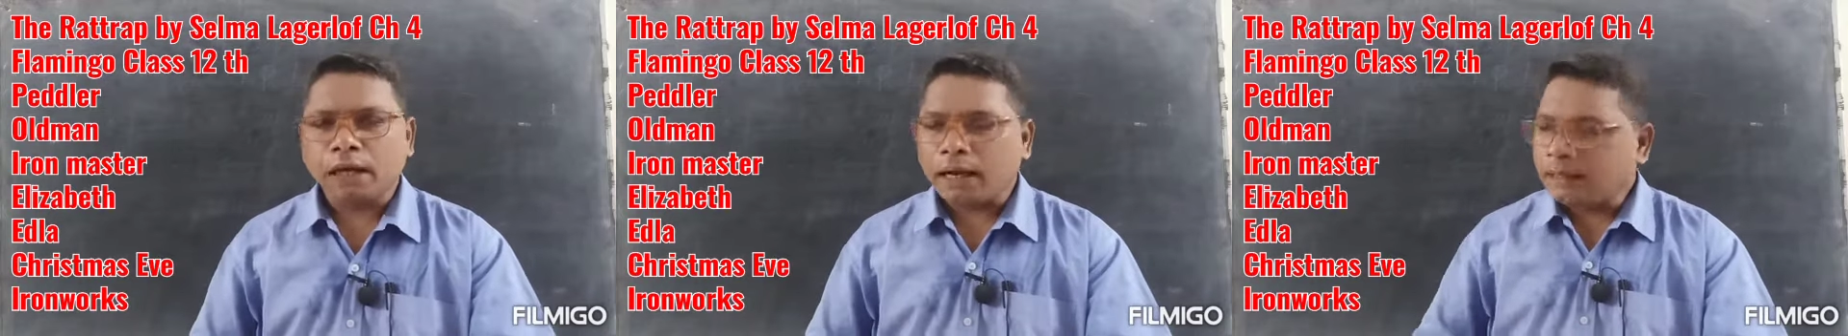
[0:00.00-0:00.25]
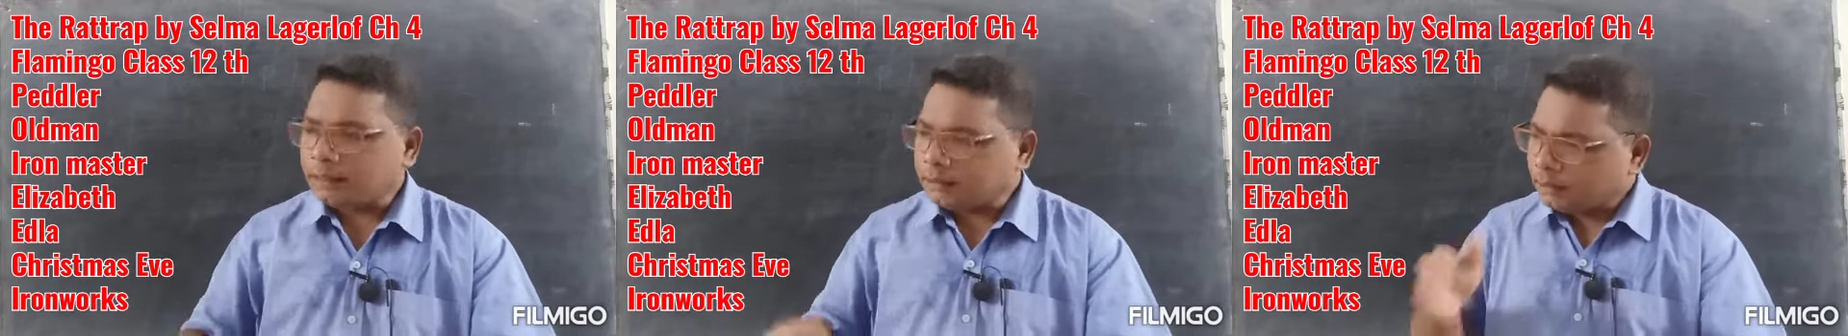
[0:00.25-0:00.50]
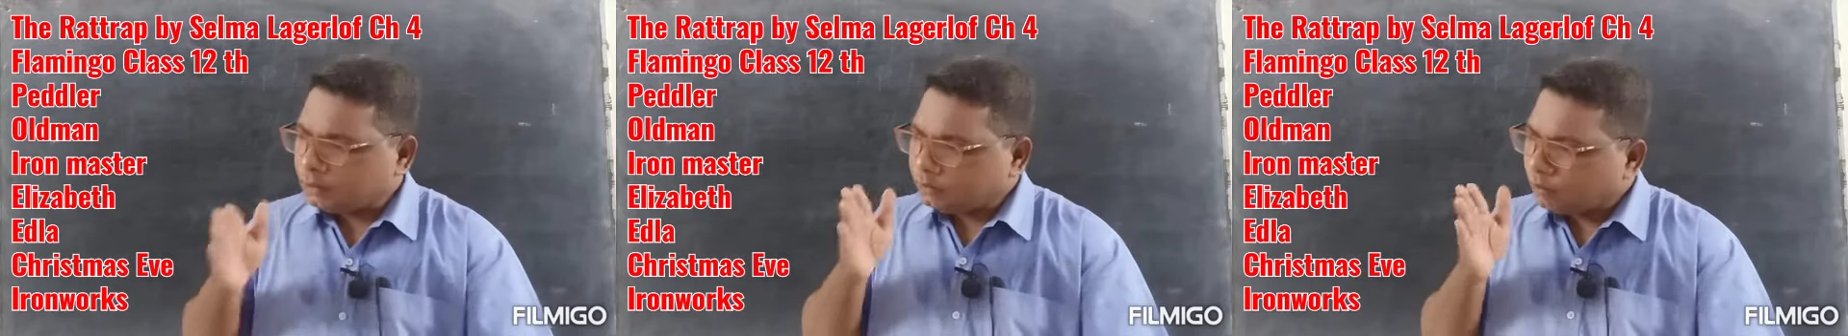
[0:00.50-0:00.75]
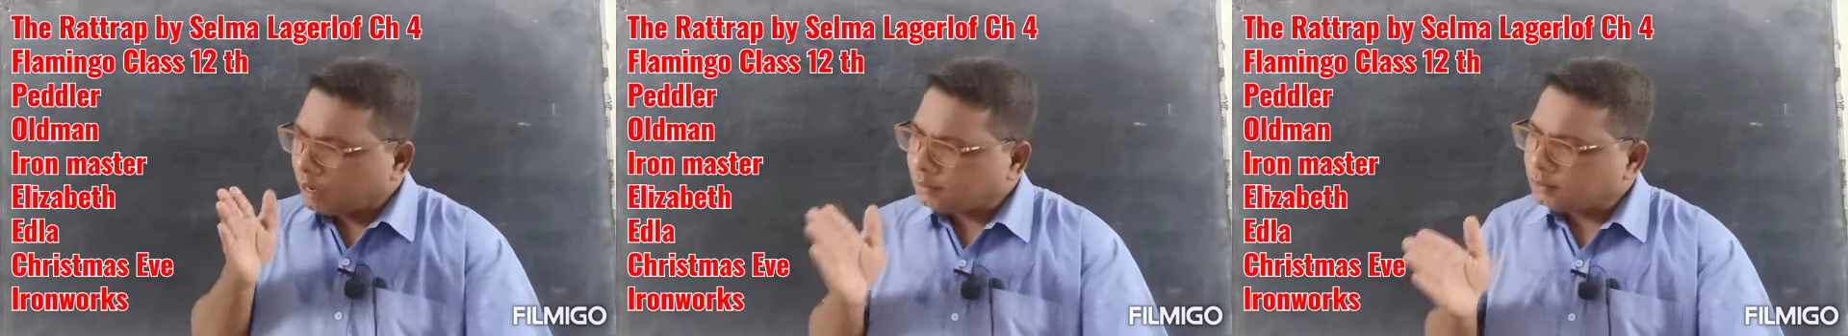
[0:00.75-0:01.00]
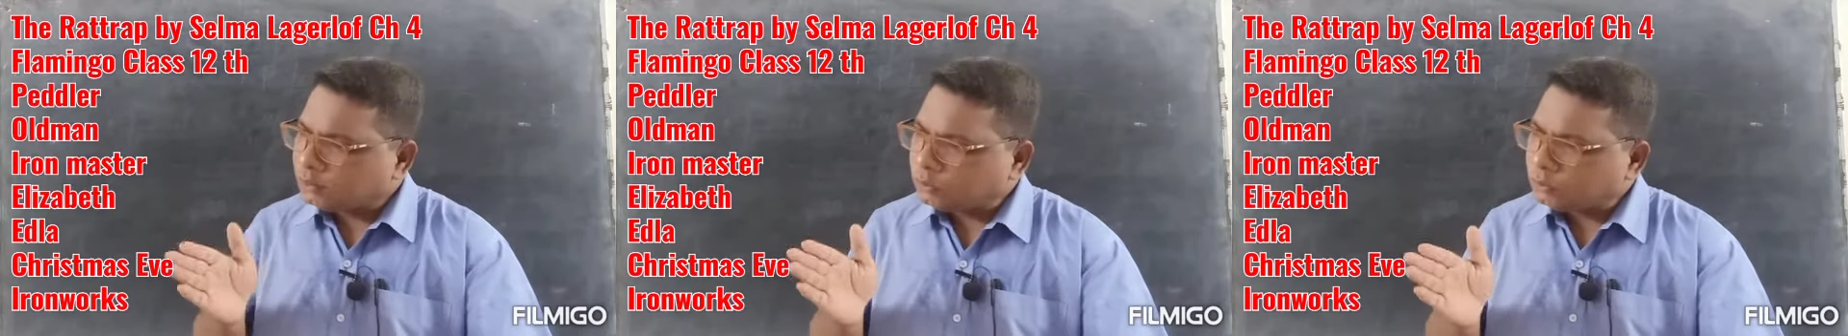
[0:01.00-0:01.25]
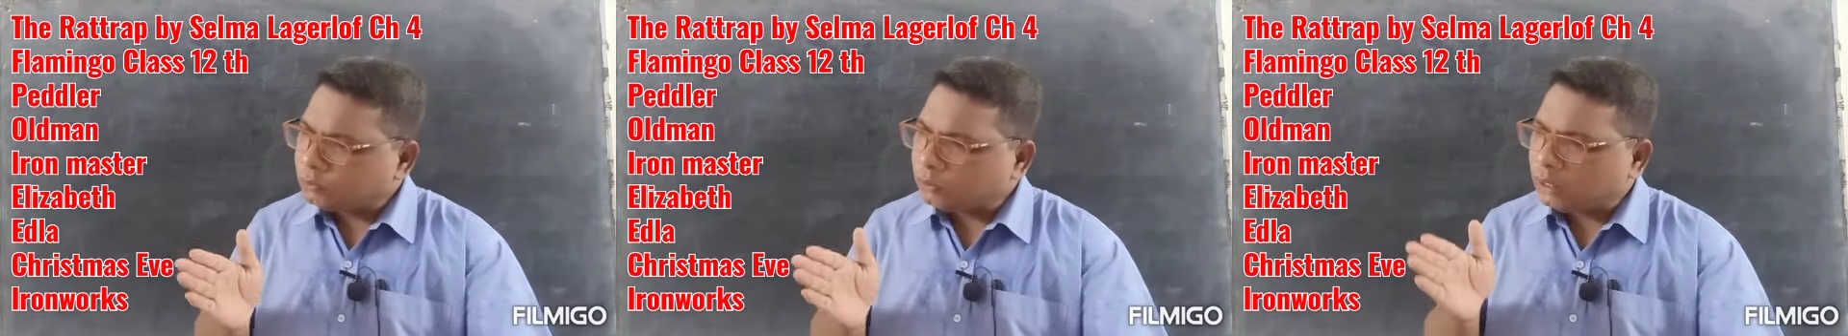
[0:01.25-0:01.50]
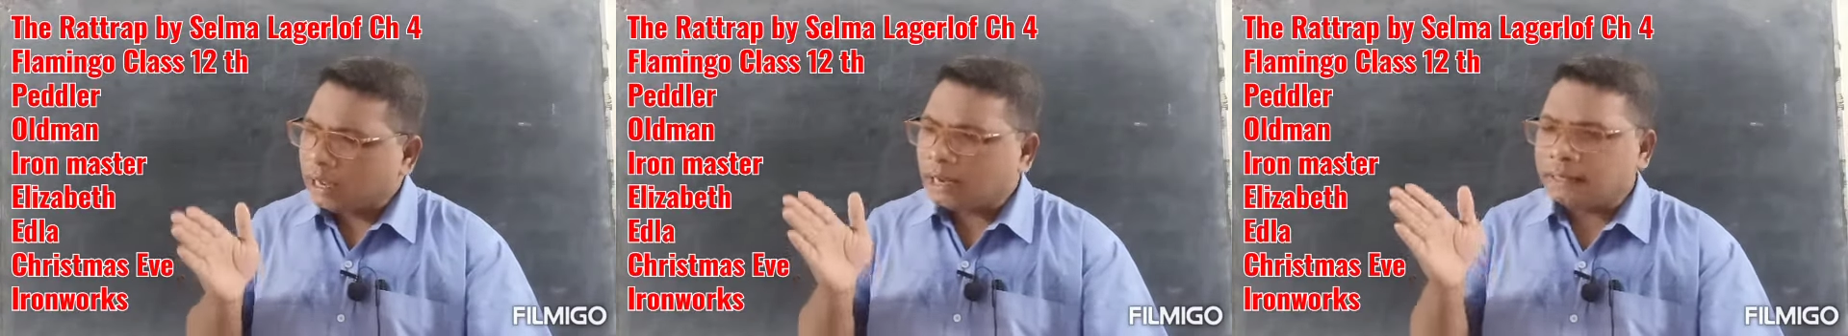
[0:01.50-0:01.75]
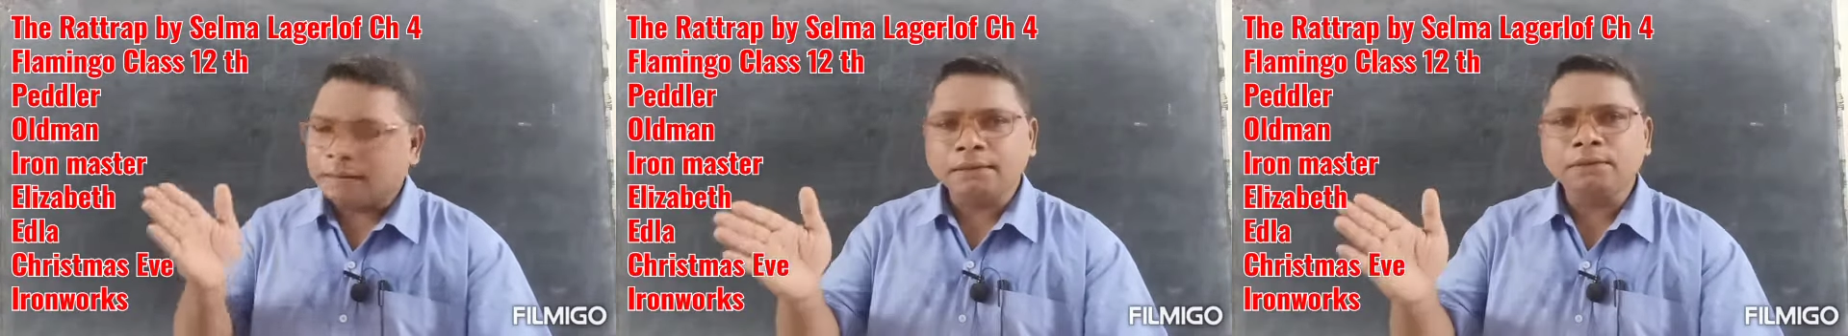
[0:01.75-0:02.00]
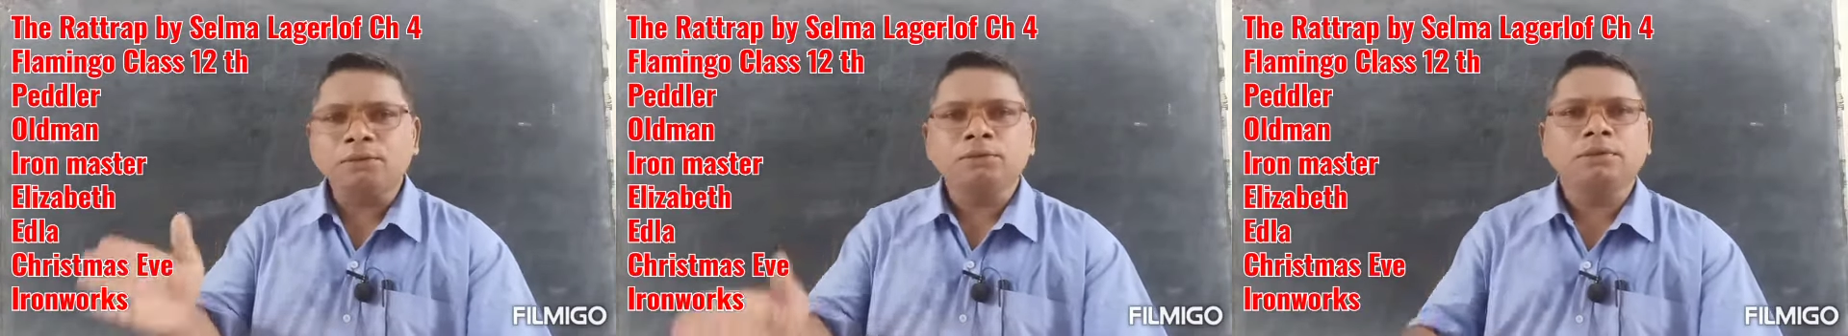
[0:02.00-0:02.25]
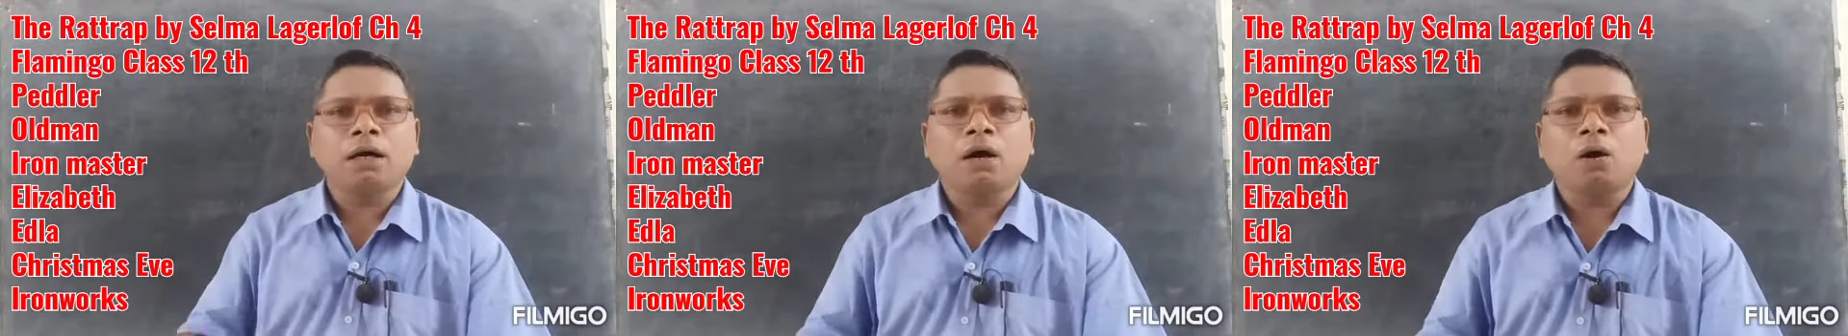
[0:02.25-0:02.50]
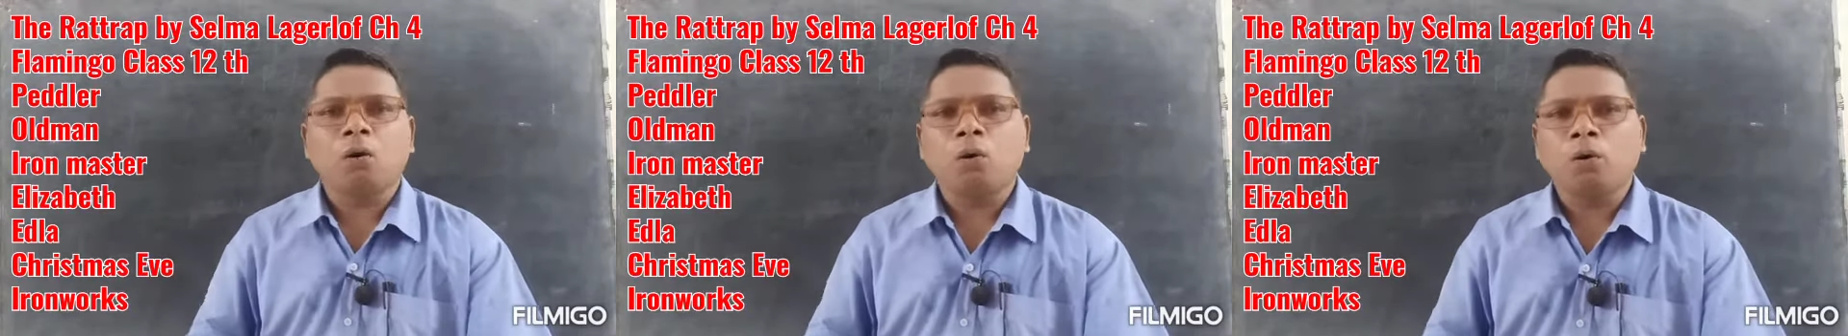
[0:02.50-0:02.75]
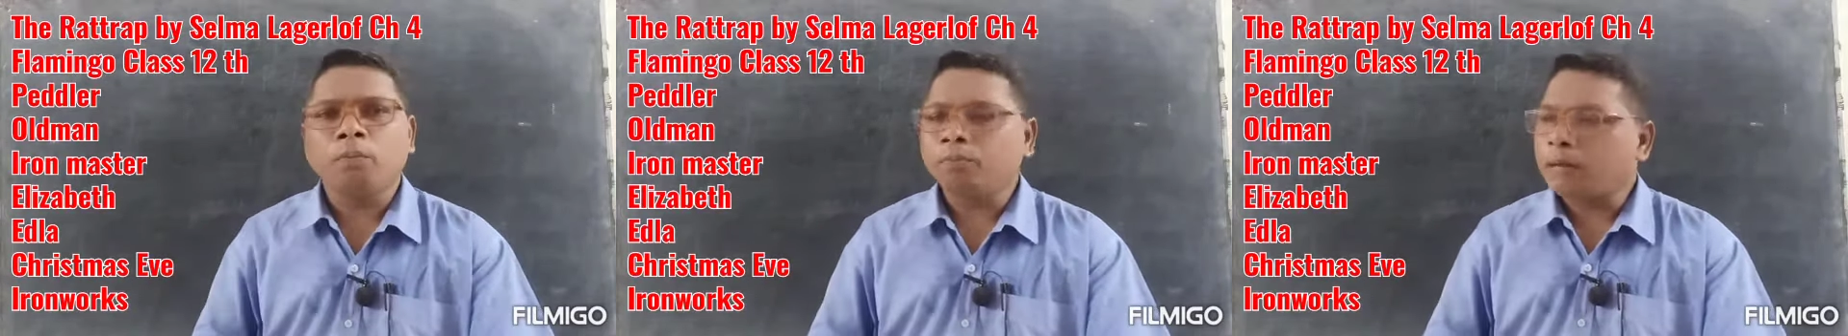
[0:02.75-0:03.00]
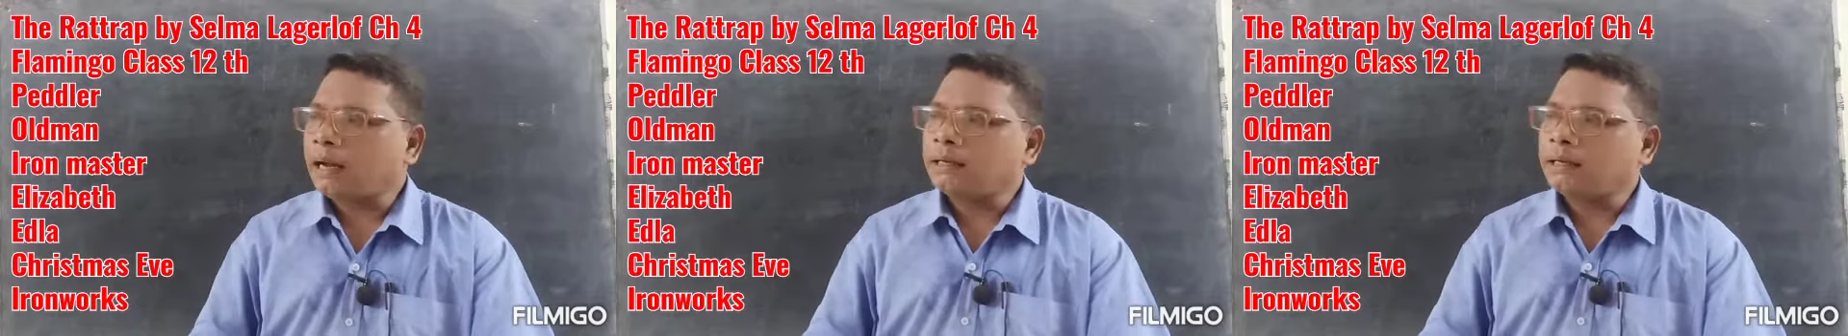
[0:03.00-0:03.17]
and he wanted to enter to the home,